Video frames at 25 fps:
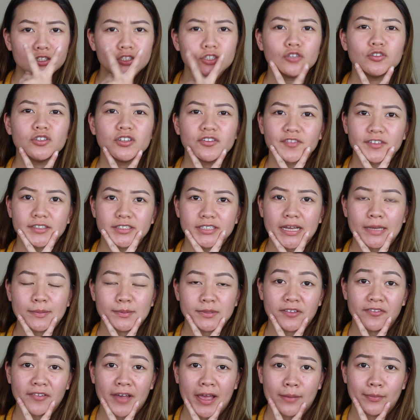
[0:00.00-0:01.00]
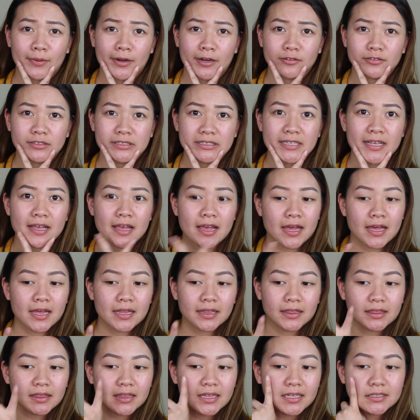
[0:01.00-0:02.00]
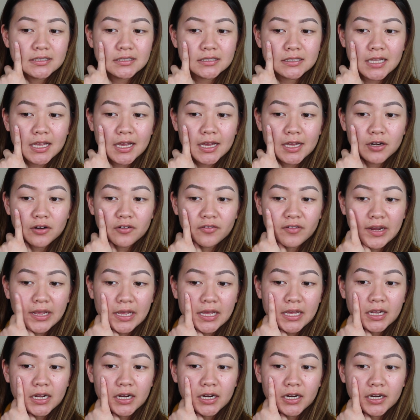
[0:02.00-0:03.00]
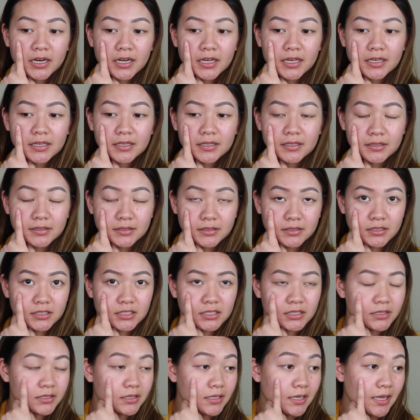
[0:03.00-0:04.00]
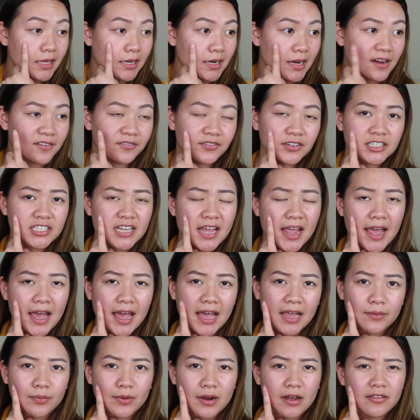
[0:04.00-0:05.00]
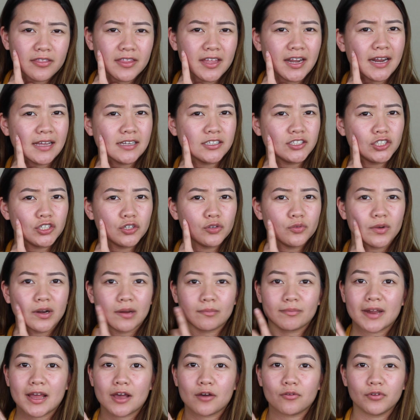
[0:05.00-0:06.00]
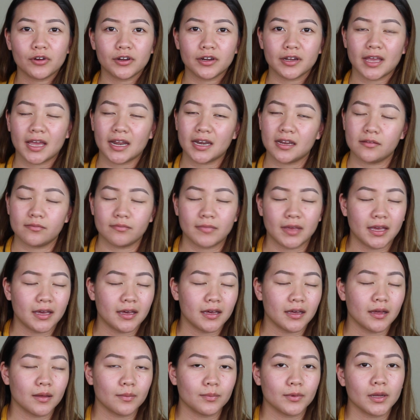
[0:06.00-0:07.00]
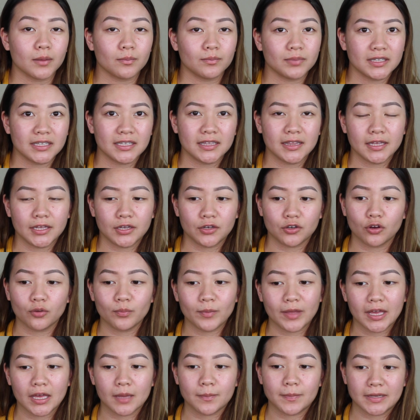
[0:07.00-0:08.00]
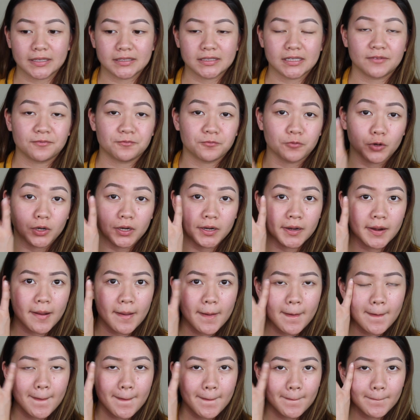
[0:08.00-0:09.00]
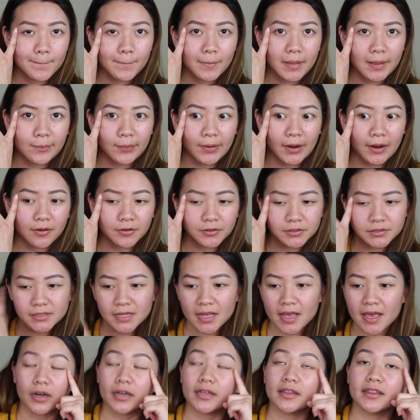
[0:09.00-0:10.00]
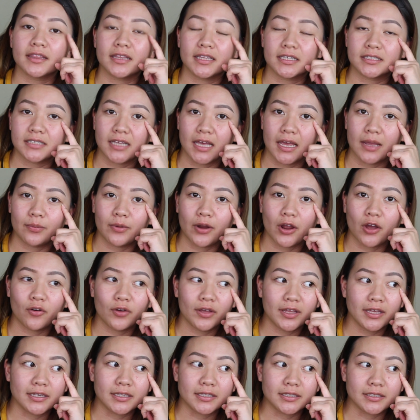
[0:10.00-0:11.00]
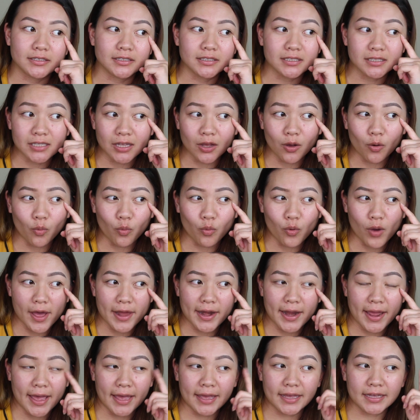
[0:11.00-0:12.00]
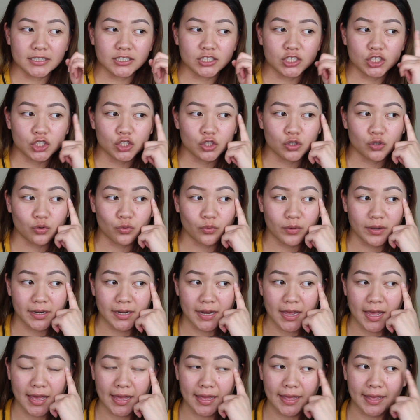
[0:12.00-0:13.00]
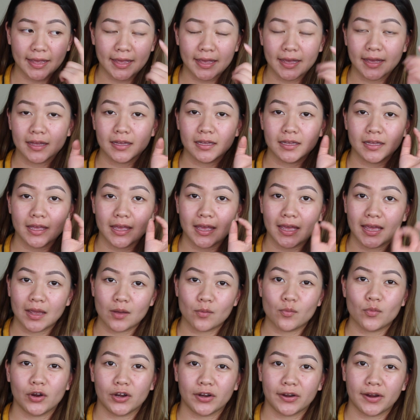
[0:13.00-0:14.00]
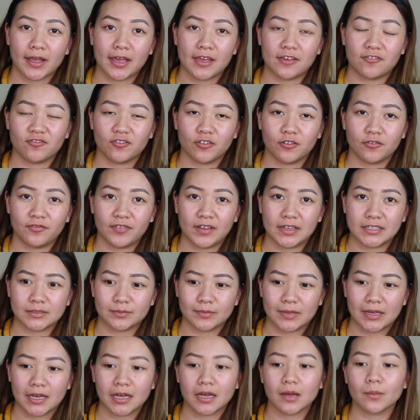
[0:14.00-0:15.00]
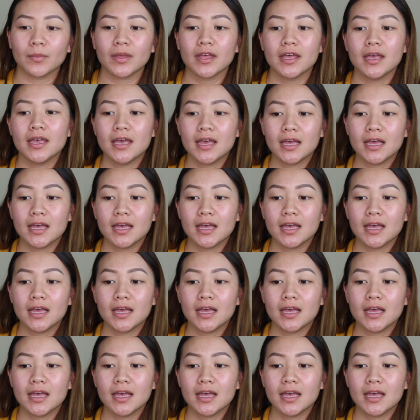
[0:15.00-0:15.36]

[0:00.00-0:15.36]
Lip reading: two different types of eyebrows. This side over here is just an everyday eyebrow that I do when I'm not wearing any makeup, completely no makeup except for my brows. This eyebrow is what I do when I am wearing a full face makeup.